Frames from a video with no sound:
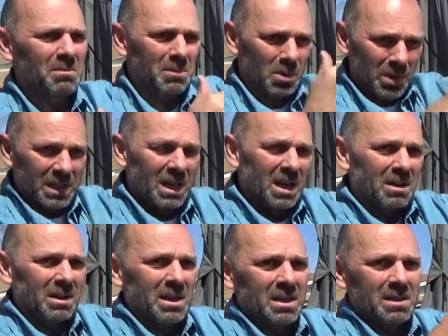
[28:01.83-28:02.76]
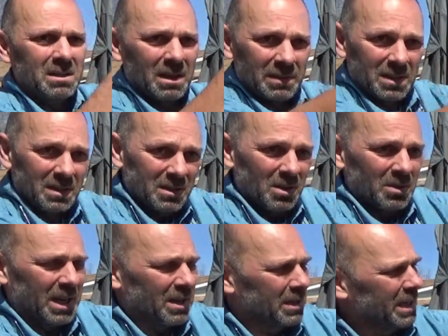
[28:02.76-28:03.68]
Marin County, San Francisco
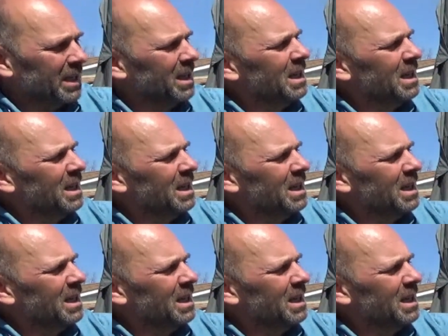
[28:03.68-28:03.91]
County,